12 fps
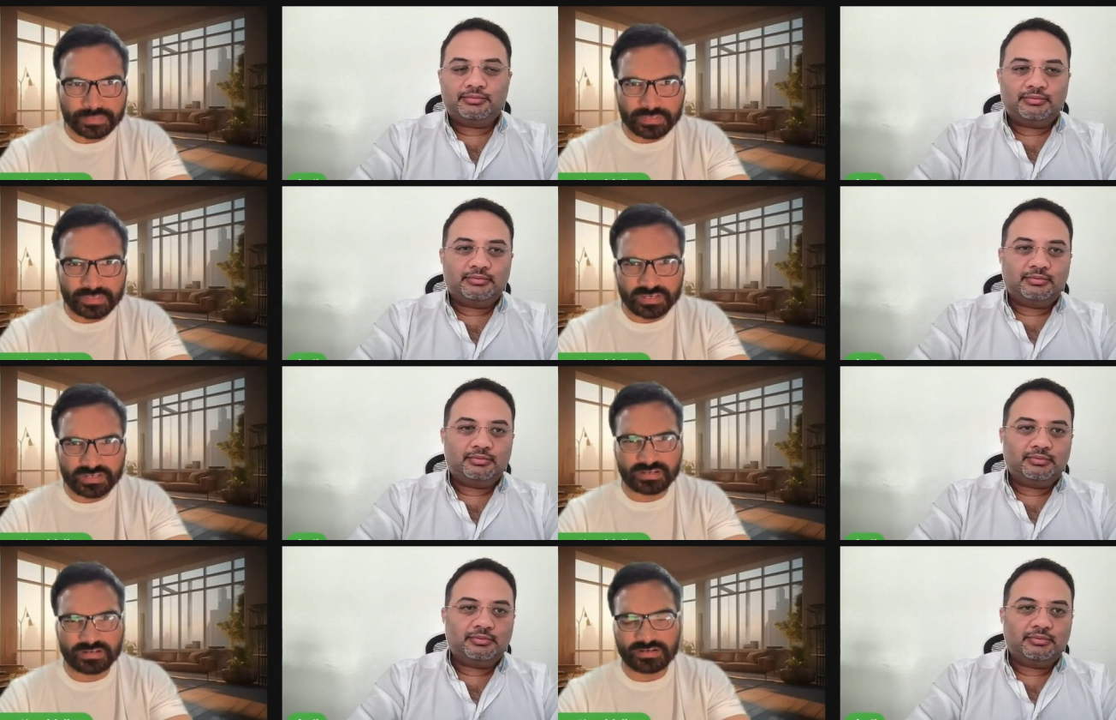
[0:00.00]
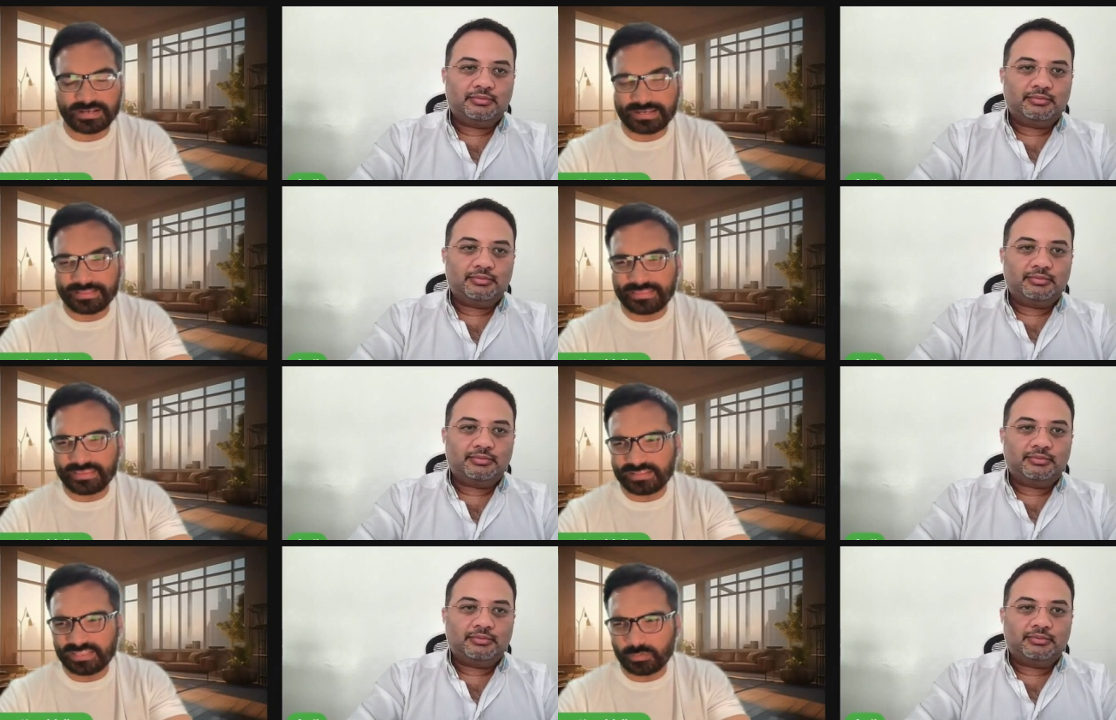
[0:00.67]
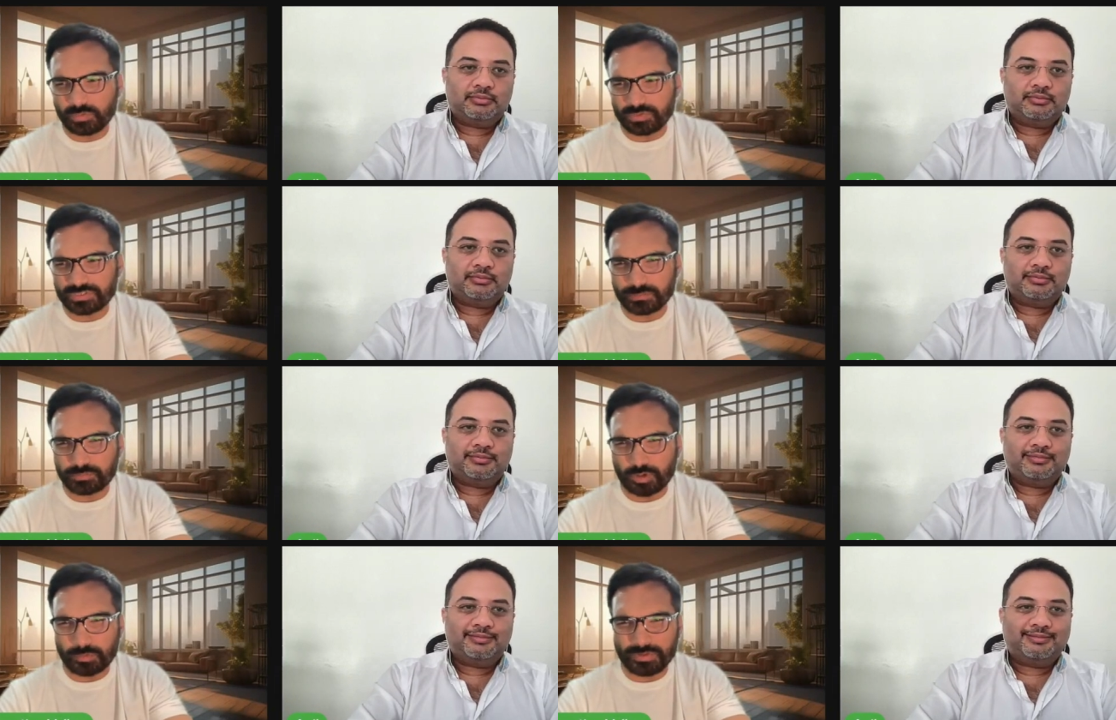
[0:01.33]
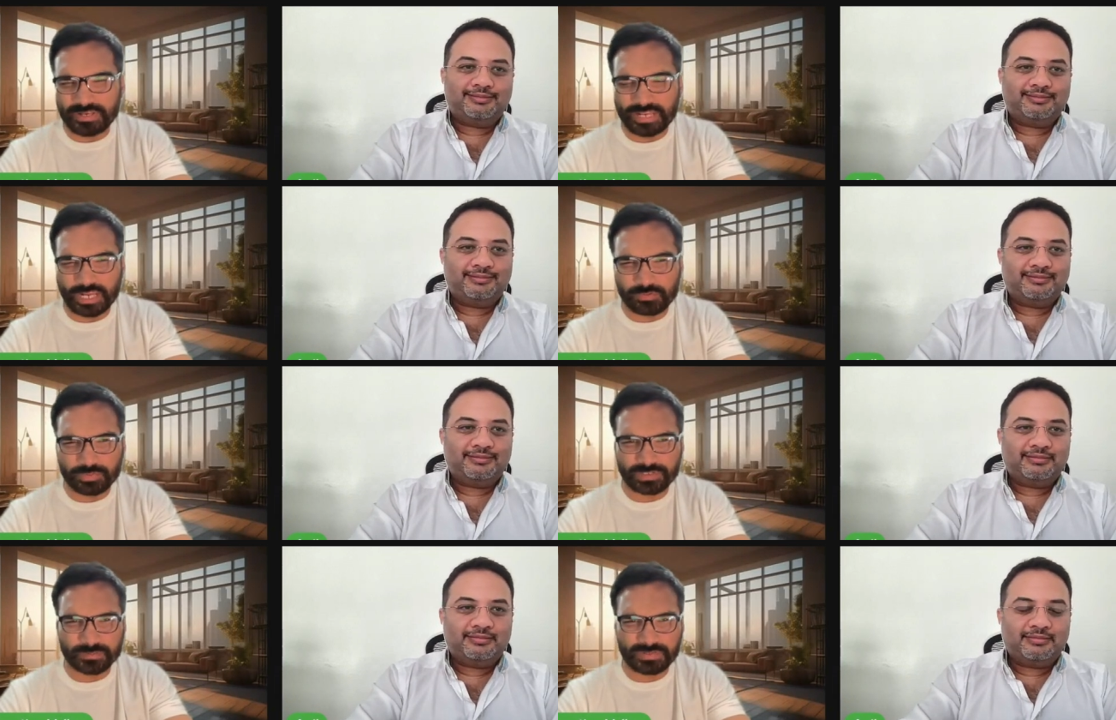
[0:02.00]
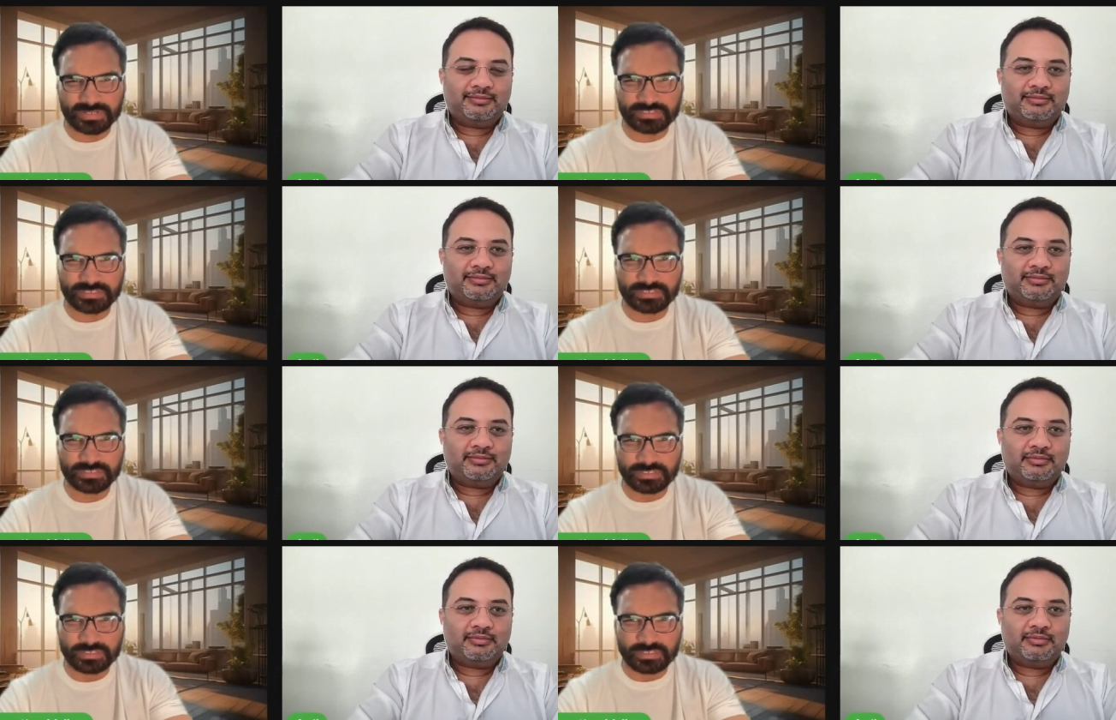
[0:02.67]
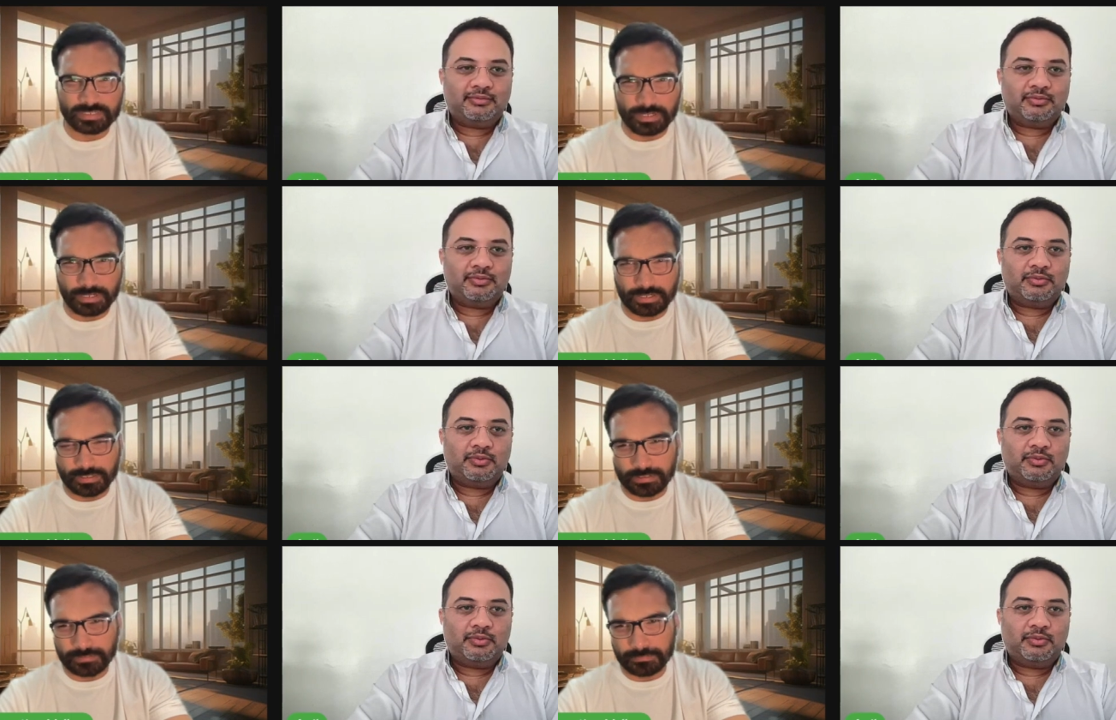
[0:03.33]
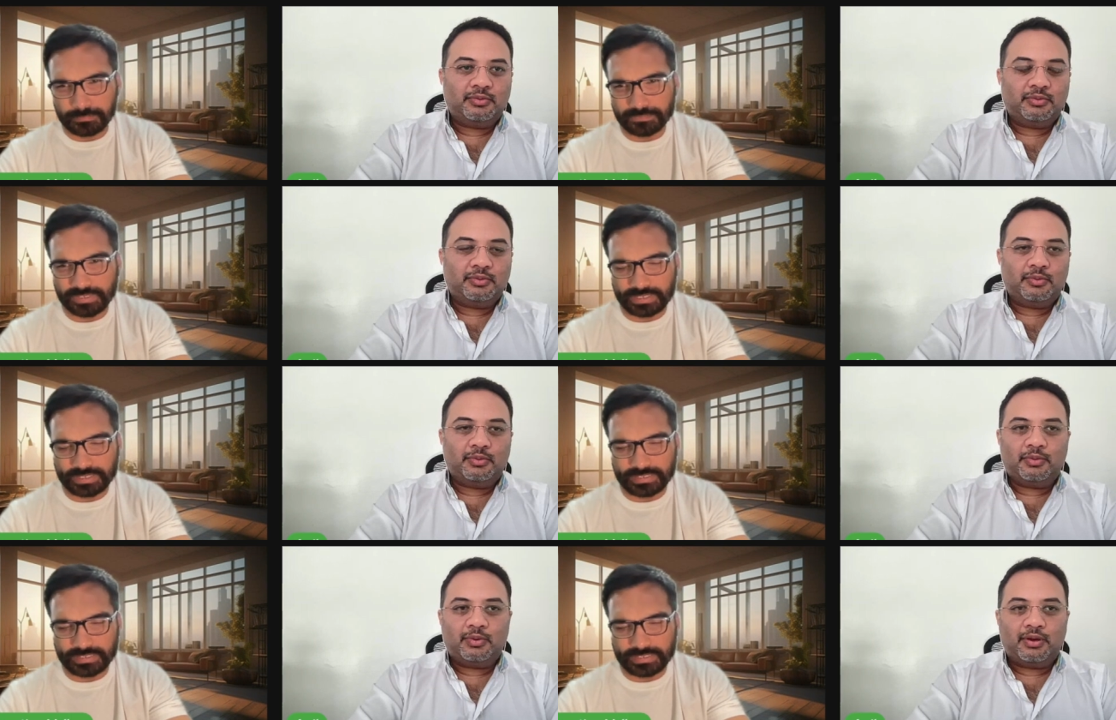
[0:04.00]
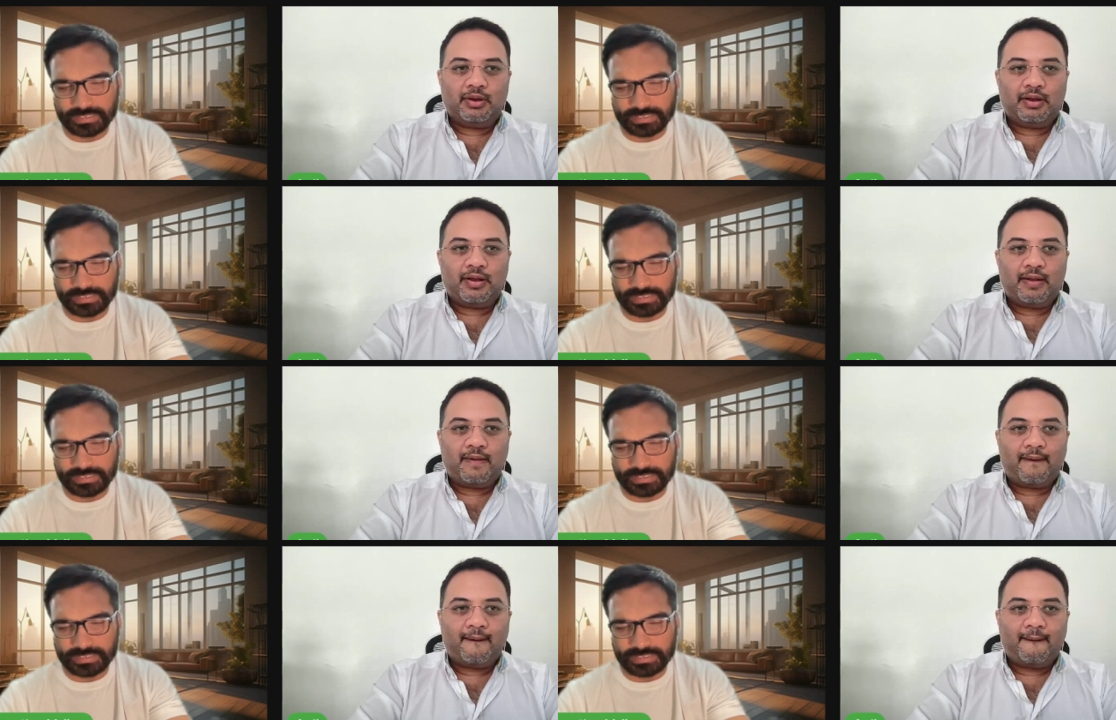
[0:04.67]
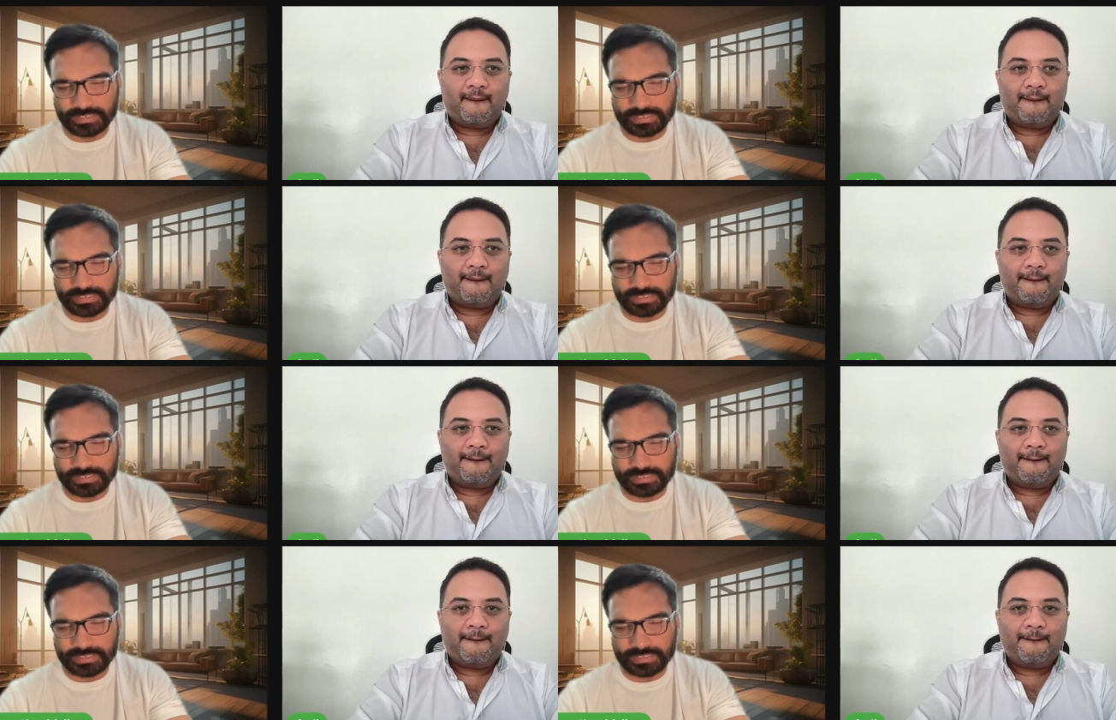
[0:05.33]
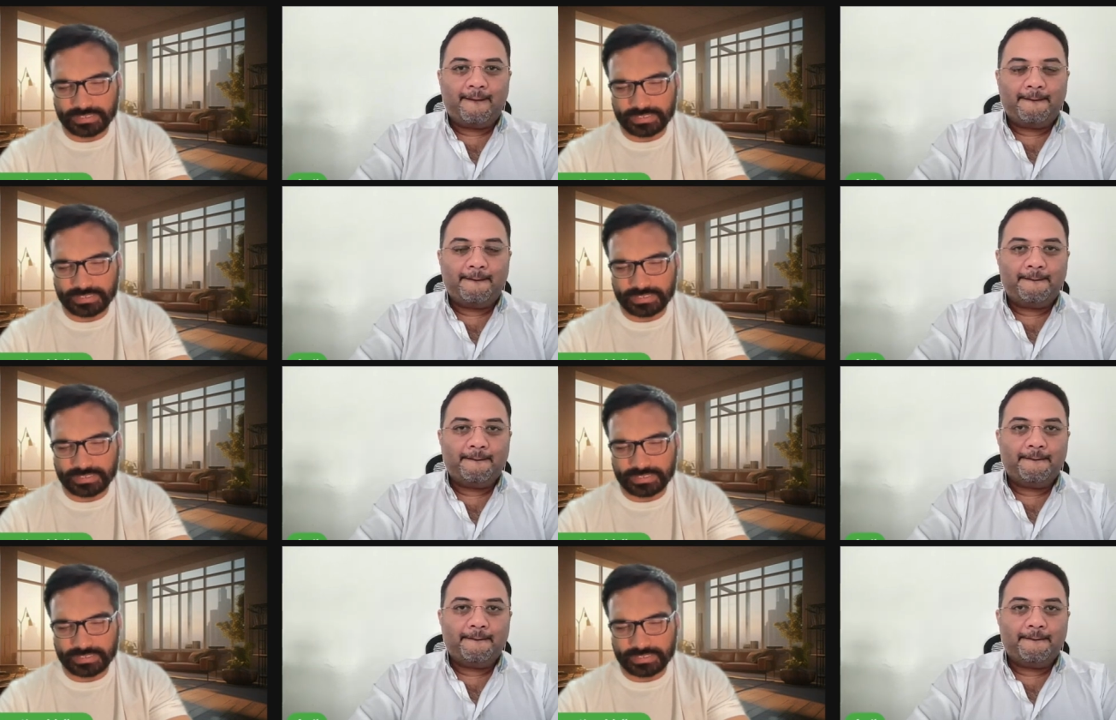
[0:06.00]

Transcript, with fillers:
Speaker 1: Yeah, I think there was some problem in network, but um, yeah, let's resume the con.